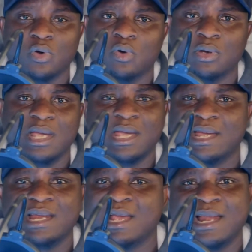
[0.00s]

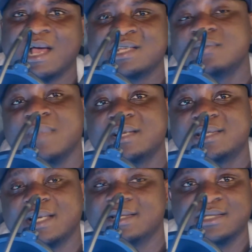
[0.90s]
It doesn't make
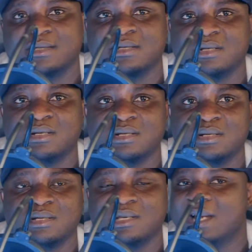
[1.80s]
sense.
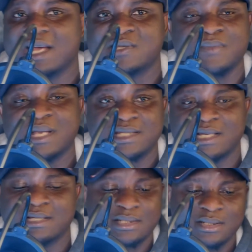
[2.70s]
It doesn't make
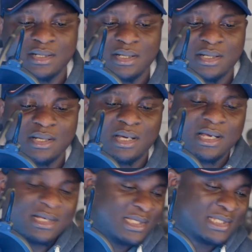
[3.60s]
sense.
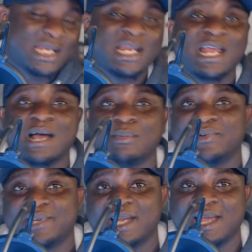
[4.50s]
And he said, I'm going to
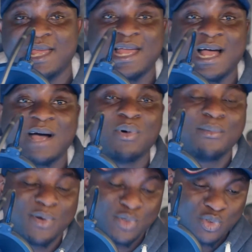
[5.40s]
share an
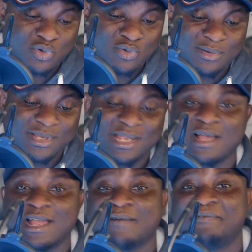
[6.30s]
album.
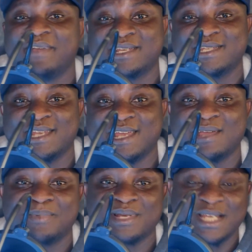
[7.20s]
I fixed a
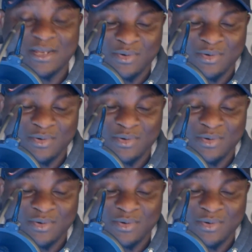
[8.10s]
picture.